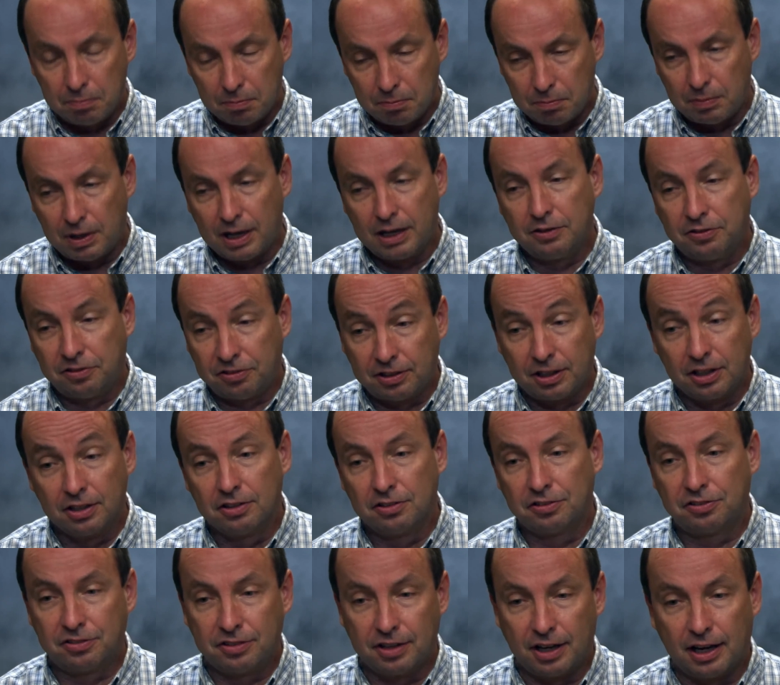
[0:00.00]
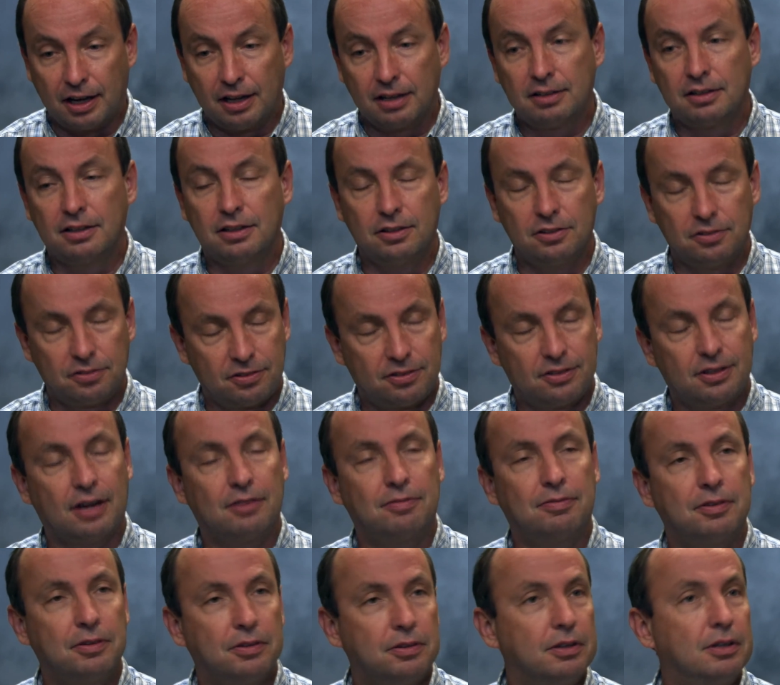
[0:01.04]
my skill set is
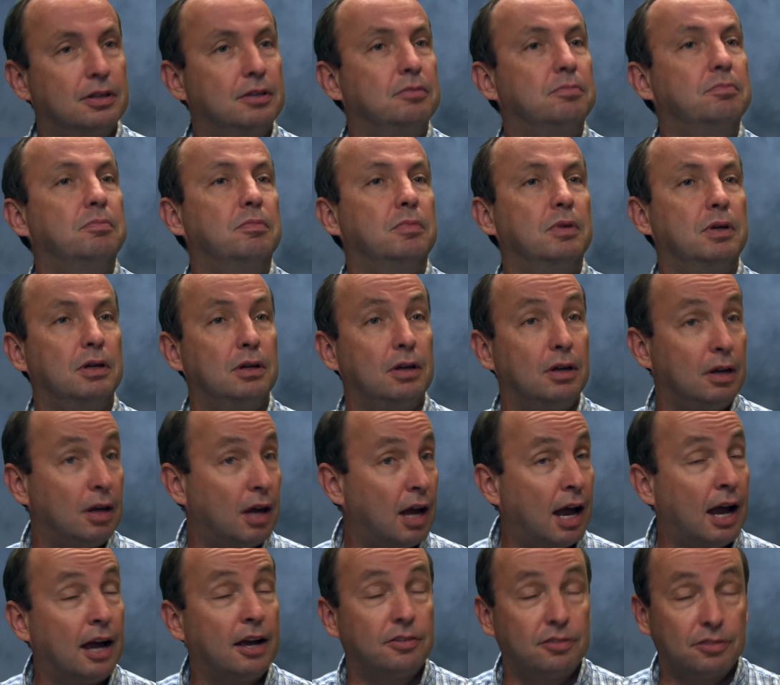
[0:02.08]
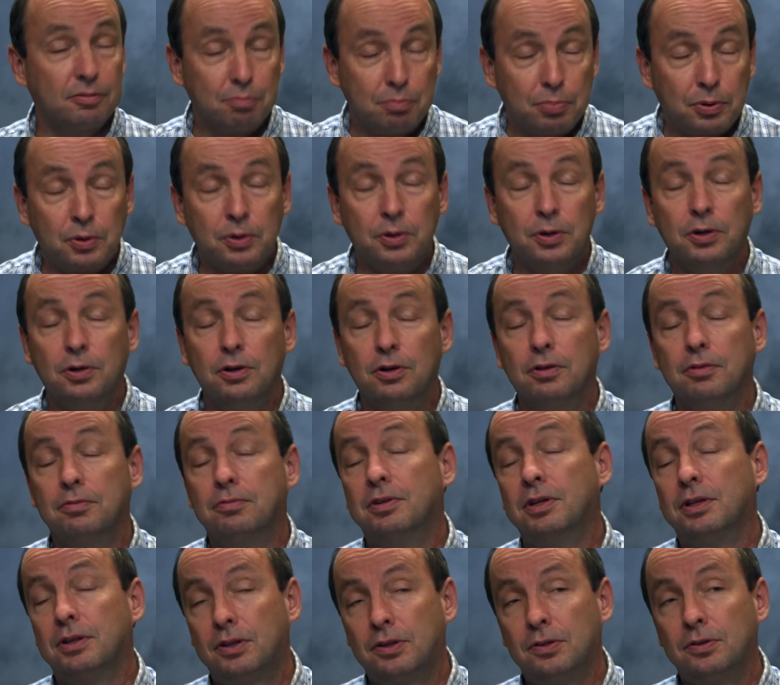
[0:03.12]
definitely has
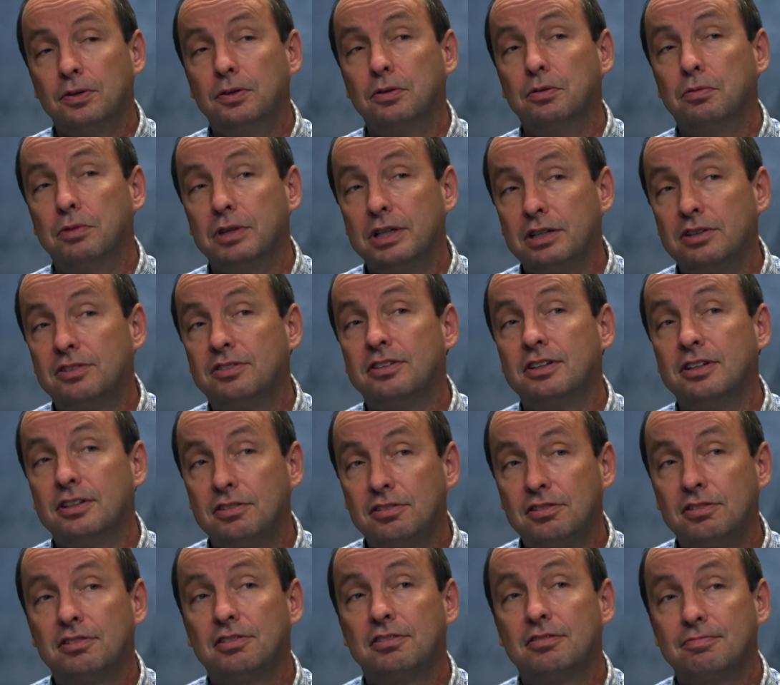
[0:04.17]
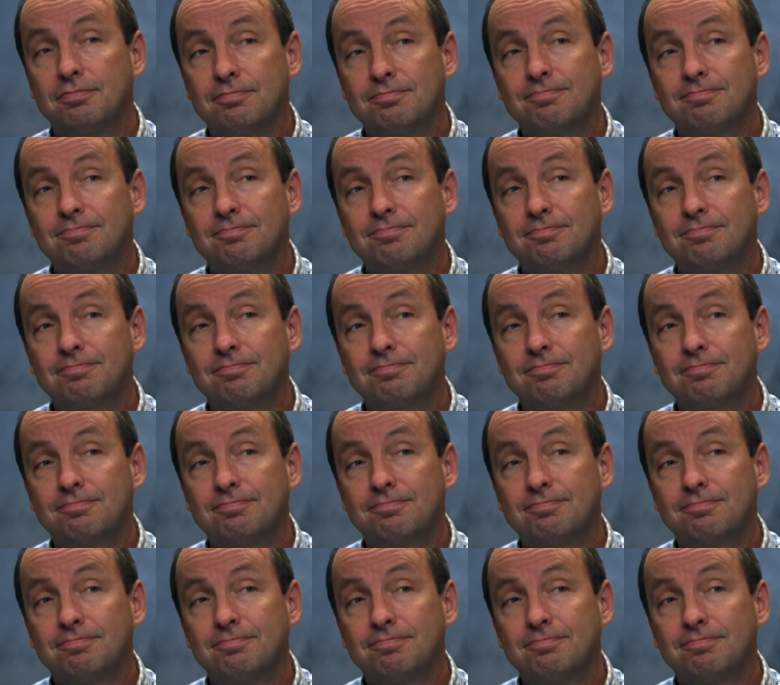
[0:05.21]
improved through WeTeach.